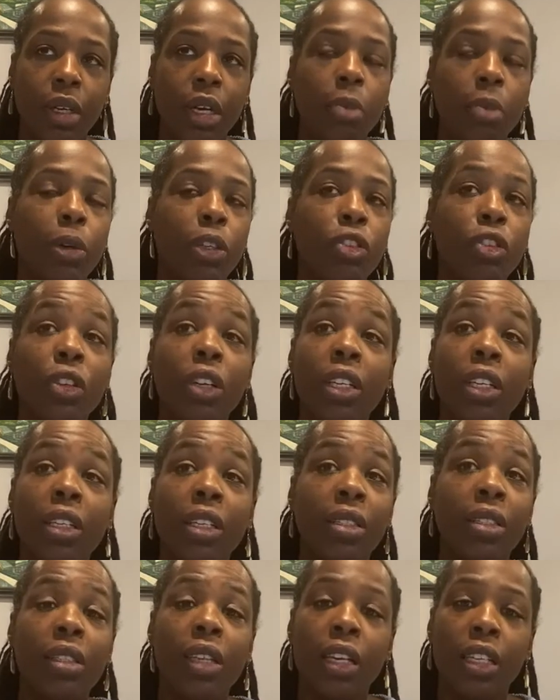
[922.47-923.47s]
But you're in
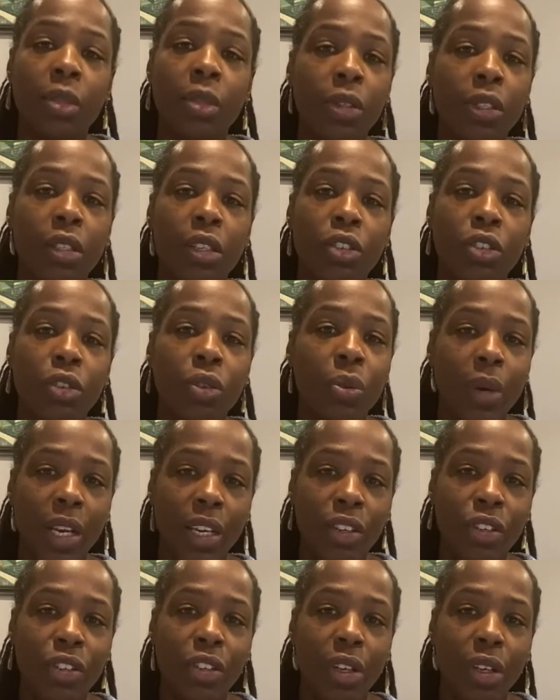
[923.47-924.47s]
this desperate
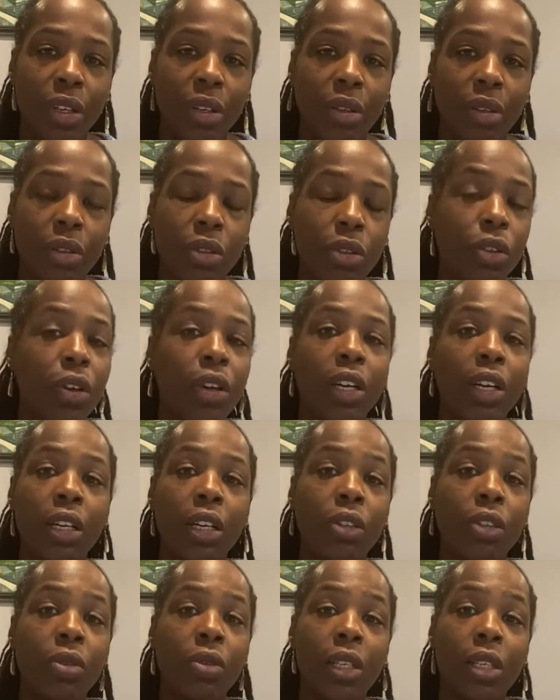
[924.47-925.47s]
situation. So you're going to
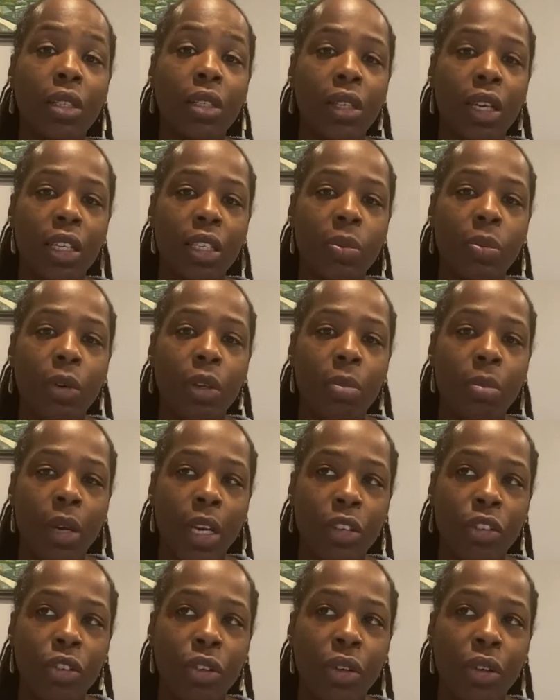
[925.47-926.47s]
use a desperate
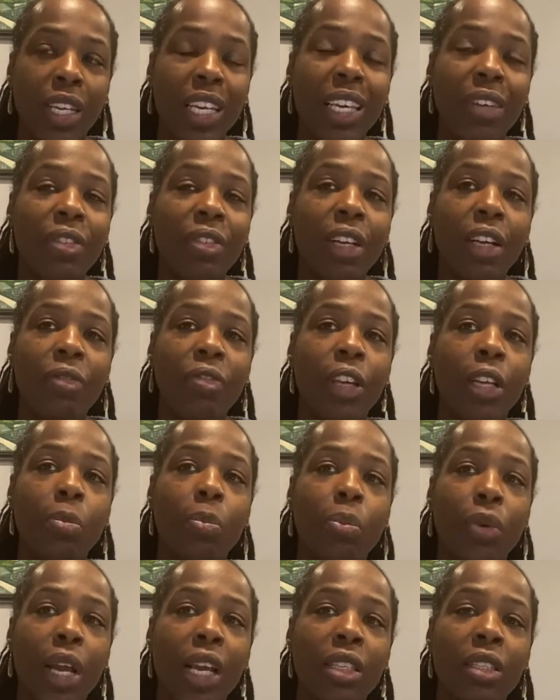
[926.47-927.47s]
measure, even if it
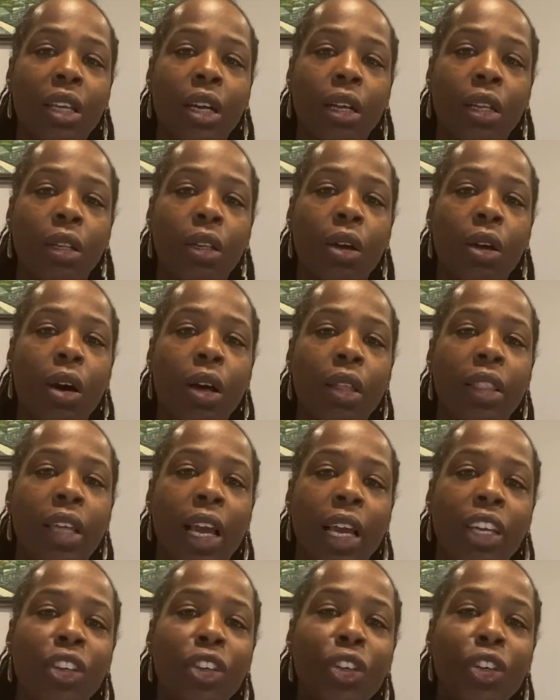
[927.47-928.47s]
breaks a law
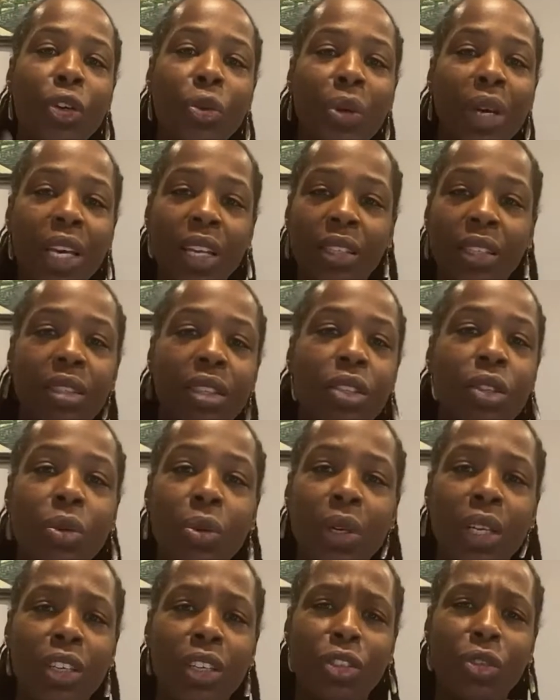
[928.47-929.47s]
that you
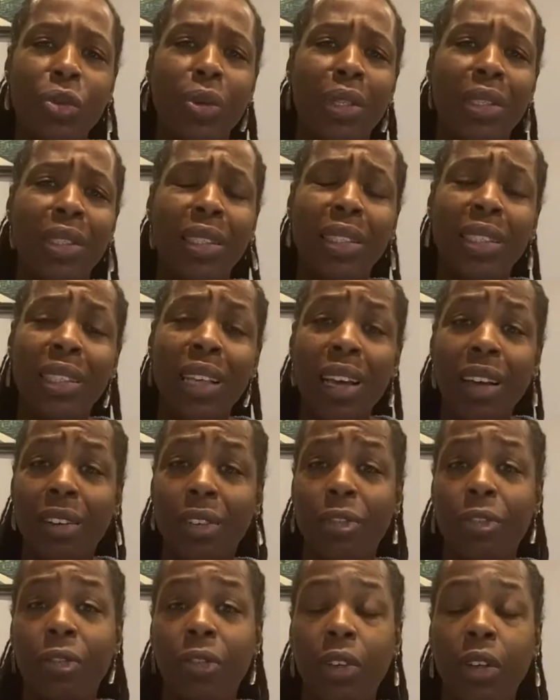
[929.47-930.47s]
instituted yourself.
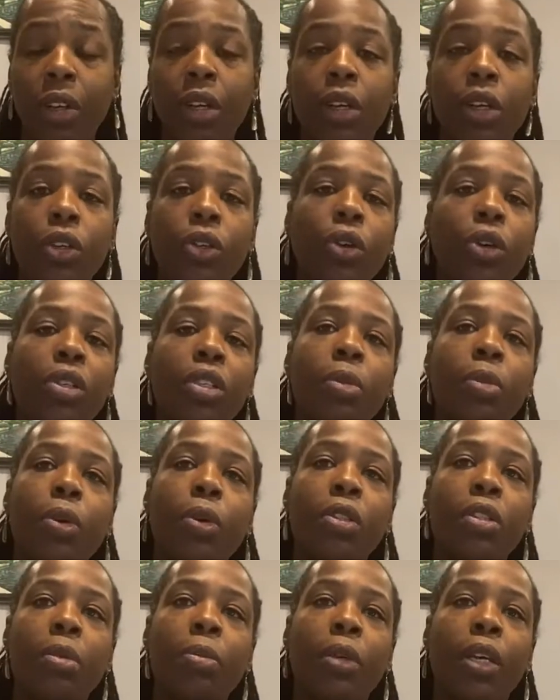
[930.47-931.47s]
You're
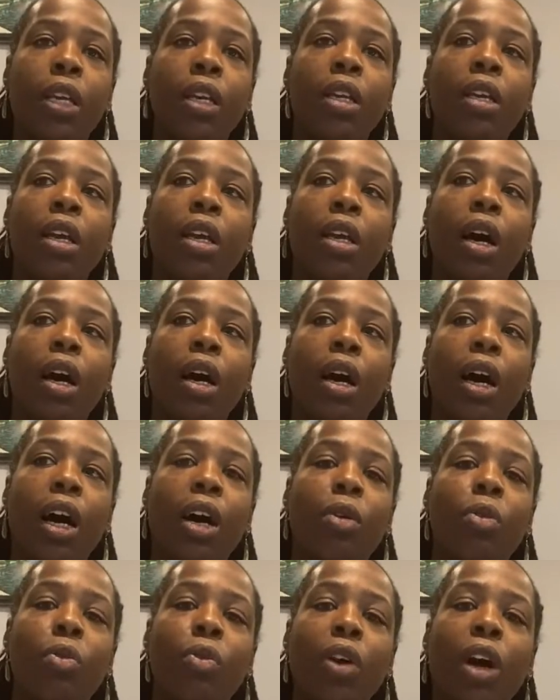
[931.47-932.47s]
supposed to be,
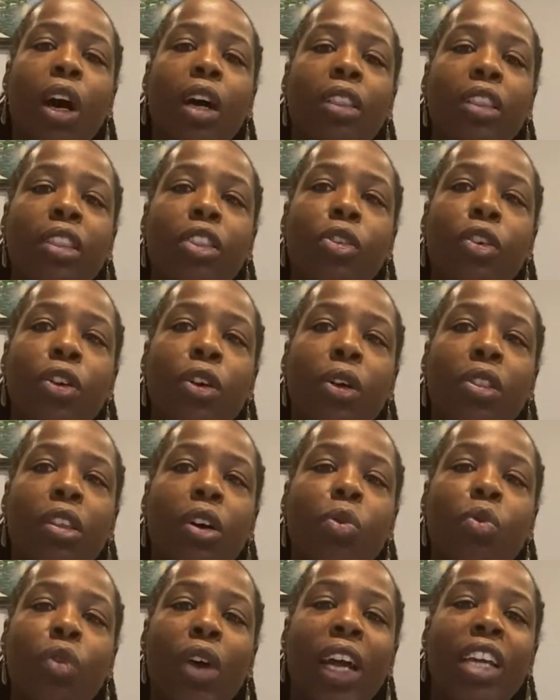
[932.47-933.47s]

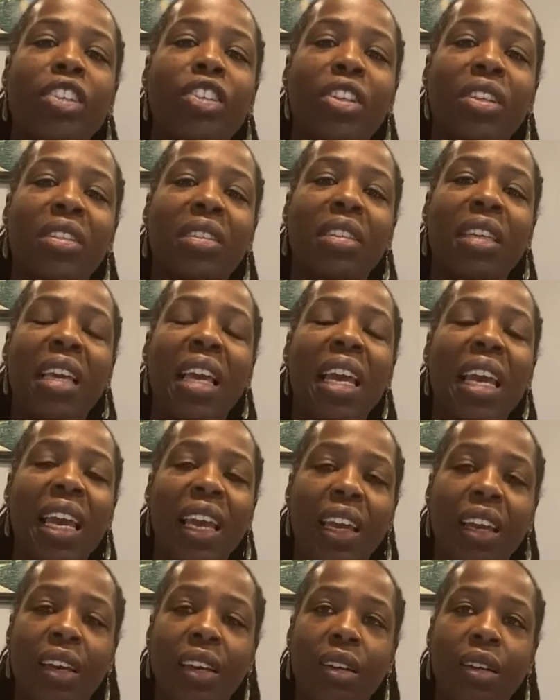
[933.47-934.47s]
the righteous
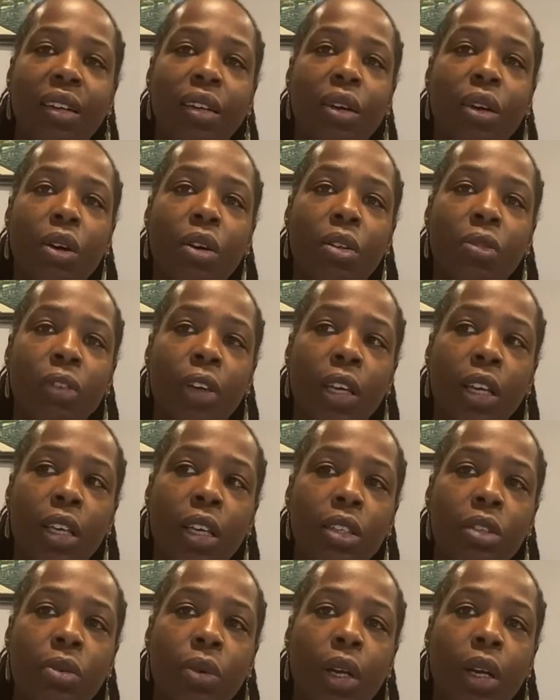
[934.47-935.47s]
king over
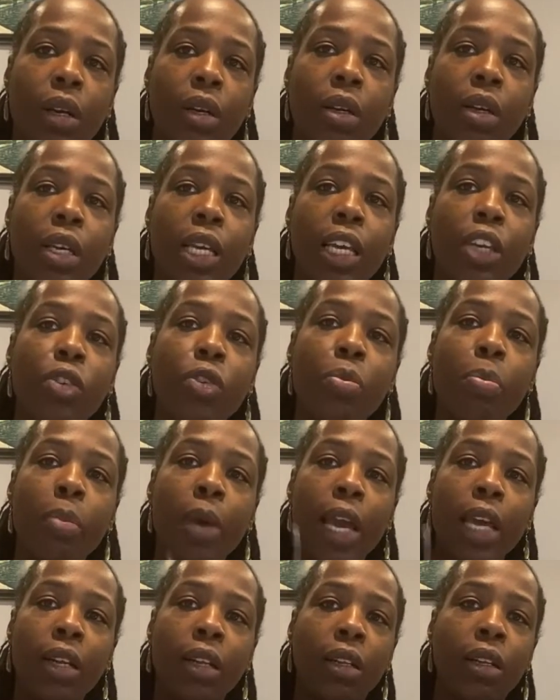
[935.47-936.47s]
Israel. You
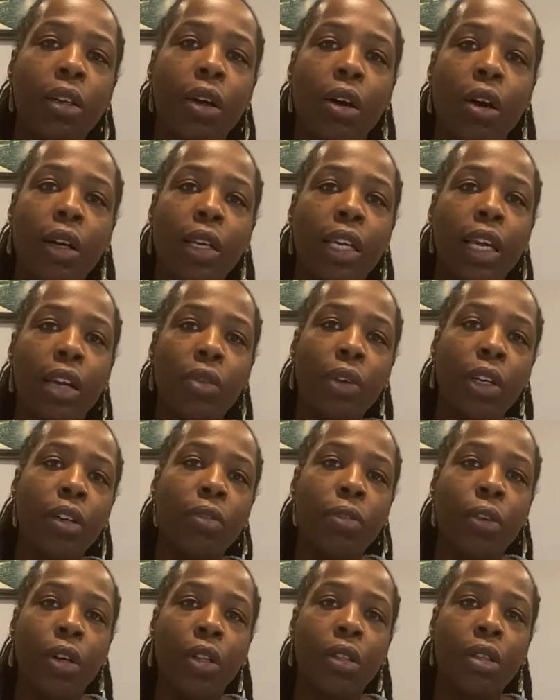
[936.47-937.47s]
made a law, get rid
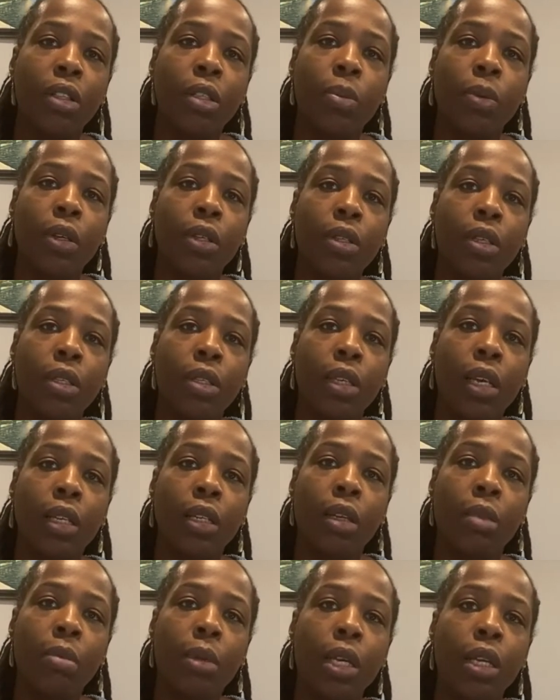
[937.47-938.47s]
of all the spiritists and
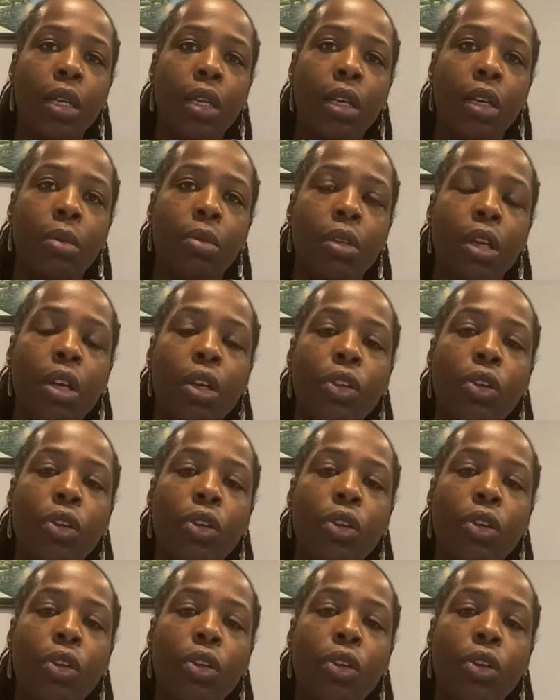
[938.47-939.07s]
the mediums.